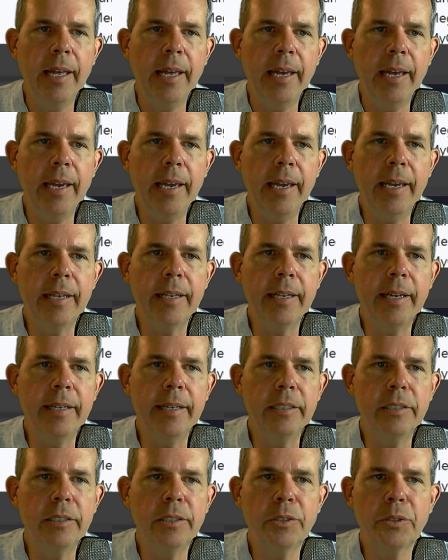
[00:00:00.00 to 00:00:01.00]
and
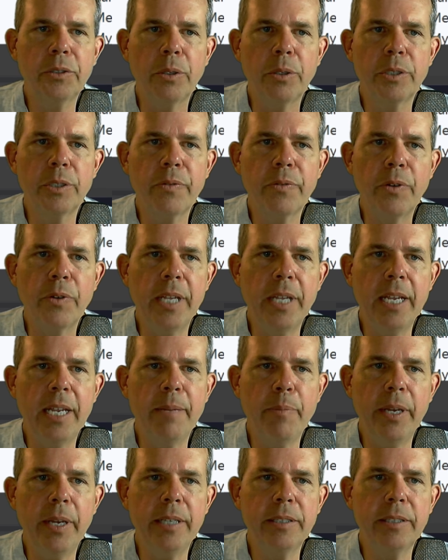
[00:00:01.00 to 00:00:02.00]
I search for
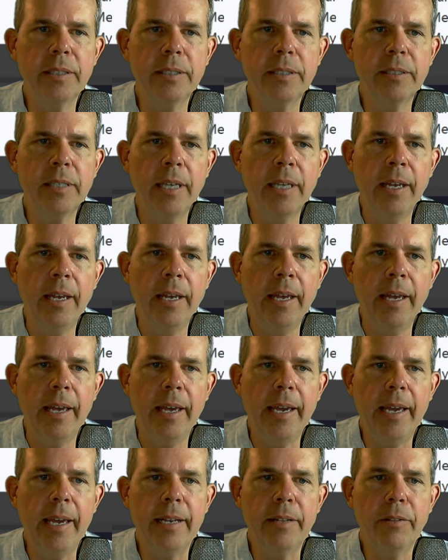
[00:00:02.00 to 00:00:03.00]
databases,
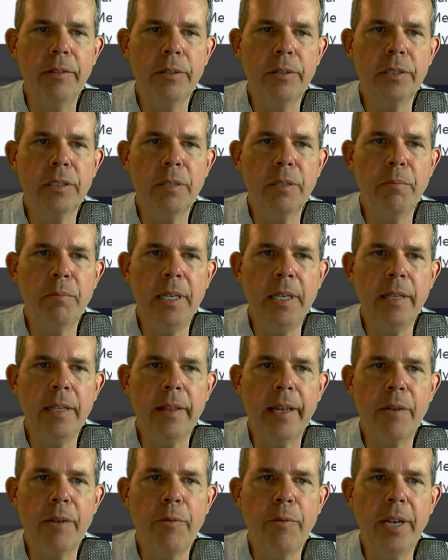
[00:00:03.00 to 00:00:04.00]
and it looks to me
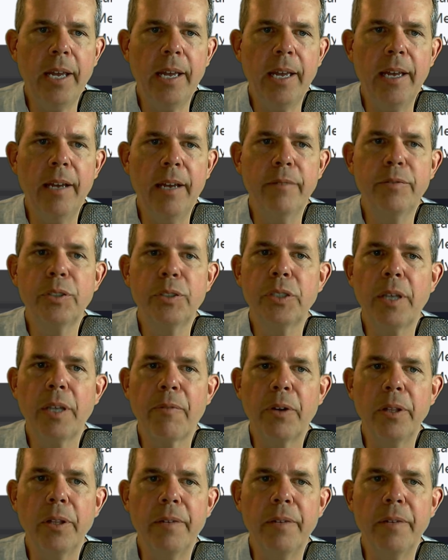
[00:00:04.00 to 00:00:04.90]
like we have several